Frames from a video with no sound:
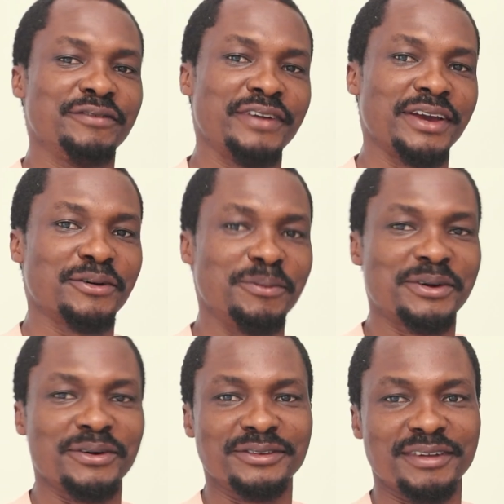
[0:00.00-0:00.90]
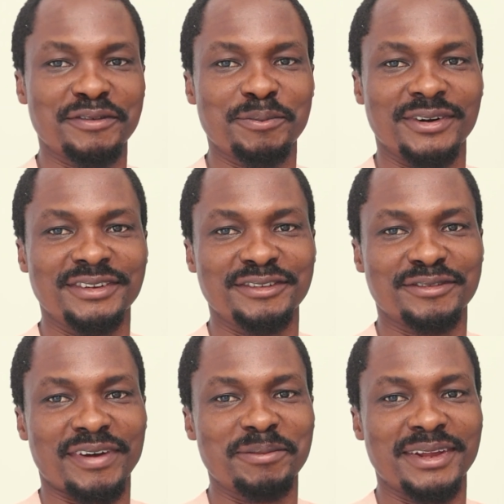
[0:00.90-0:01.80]
a vehicle because everybody is
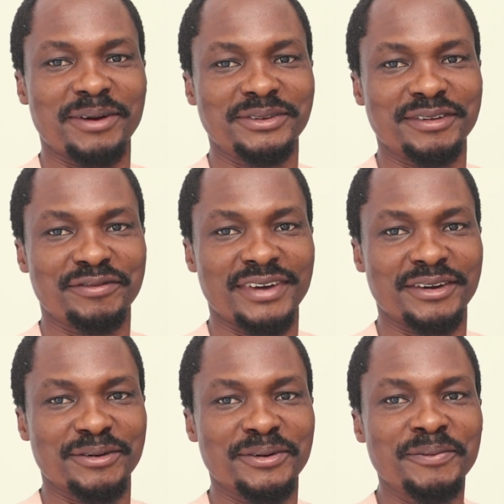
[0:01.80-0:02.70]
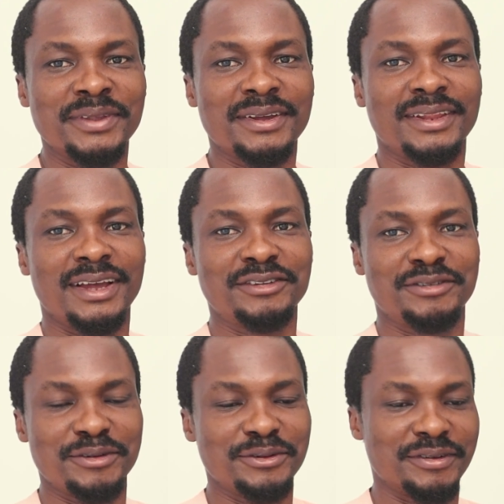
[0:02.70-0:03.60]
familiar with a vehicle. Let's
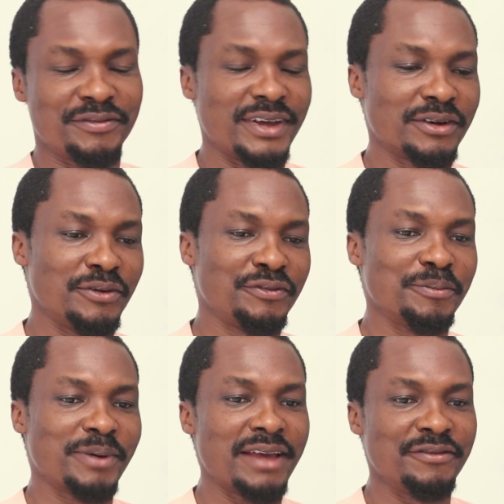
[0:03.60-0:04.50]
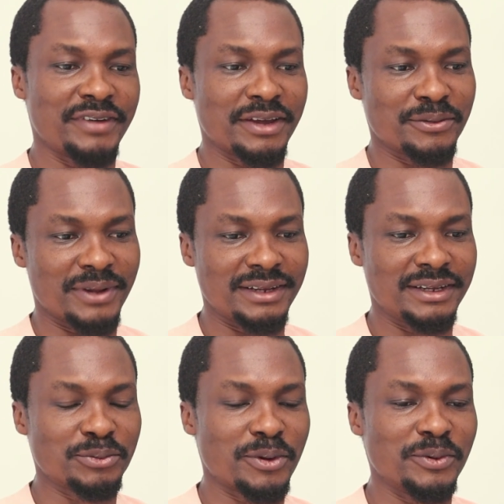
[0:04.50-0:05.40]
use a vehicle. If you buy a vehicle now,
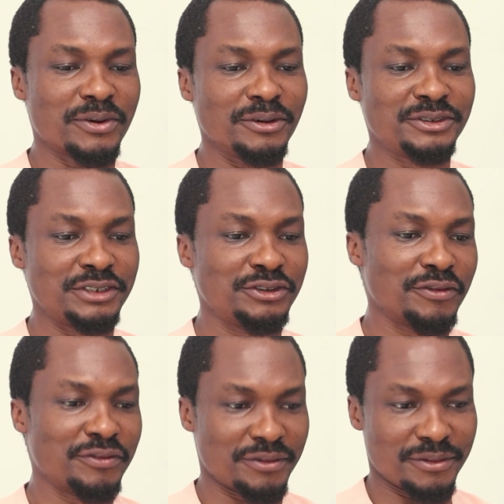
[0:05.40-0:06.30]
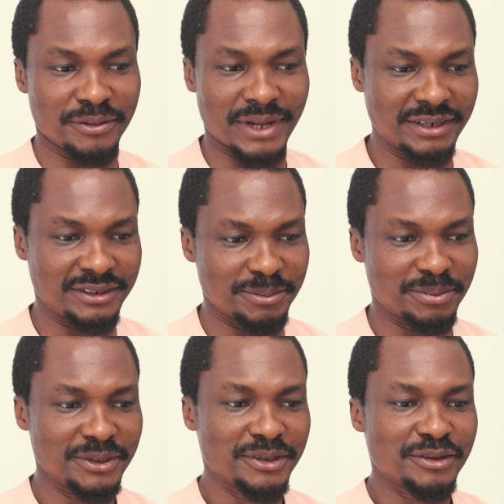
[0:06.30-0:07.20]
there's what we call change of ownership.
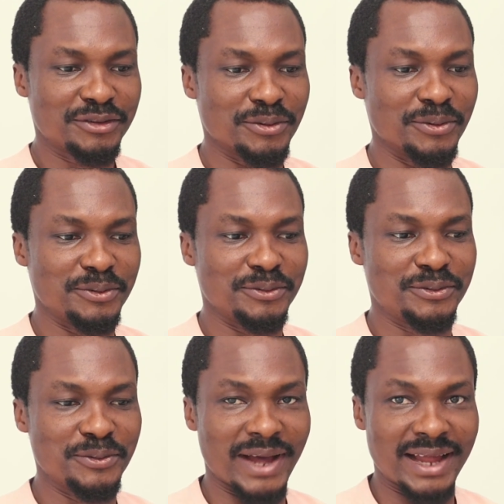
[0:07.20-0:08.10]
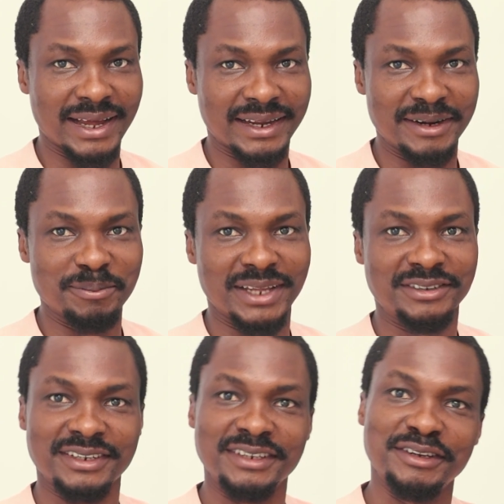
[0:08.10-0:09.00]
So you do an
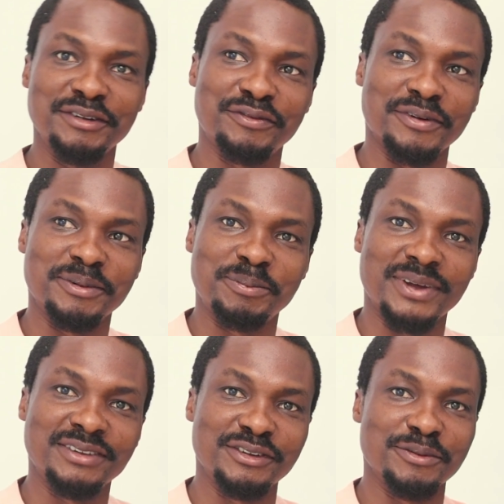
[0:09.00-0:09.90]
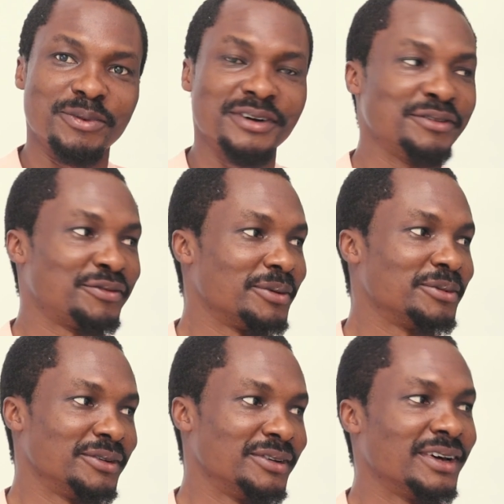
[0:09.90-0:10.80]
agreement changing it from the person you bought it from
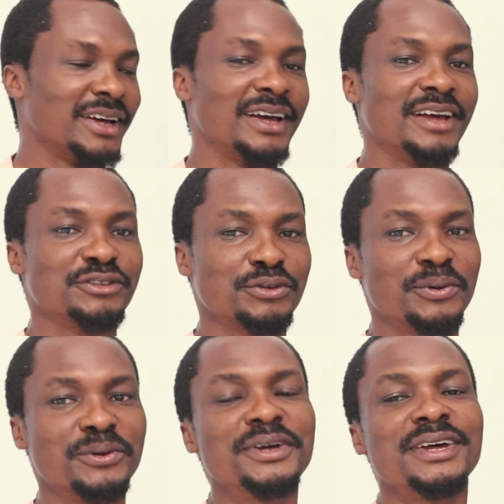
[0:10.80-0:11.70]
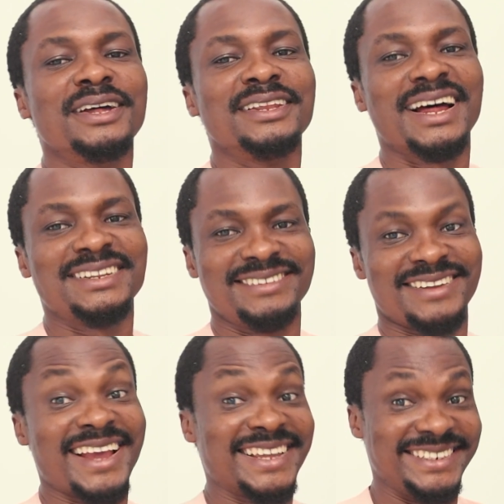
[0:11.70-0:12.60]
to the so that is
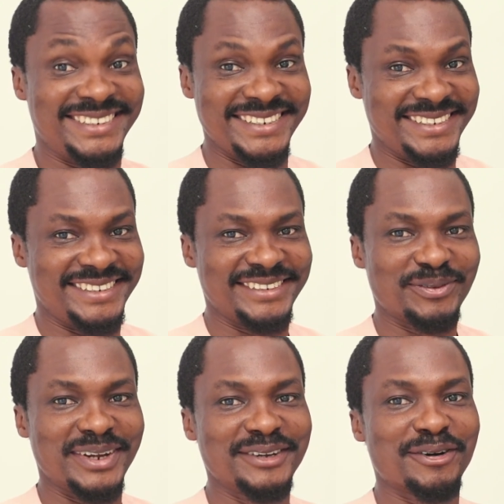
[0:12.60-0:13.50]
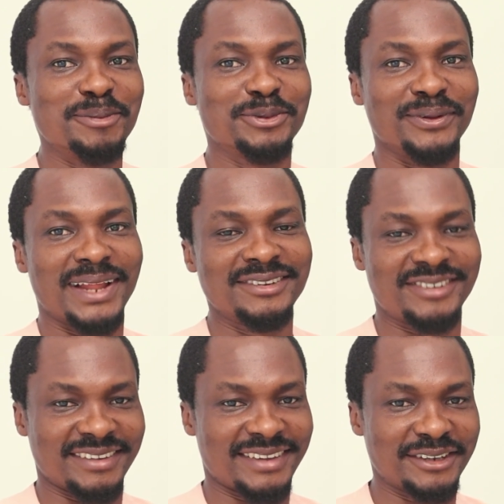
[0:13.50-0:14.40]
like a deed when it comes to land
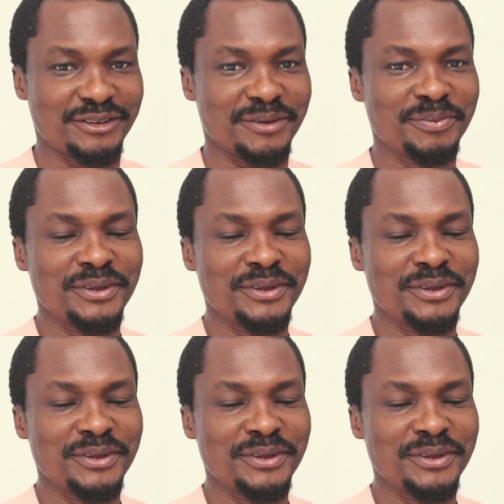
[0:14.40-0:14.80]
transaction.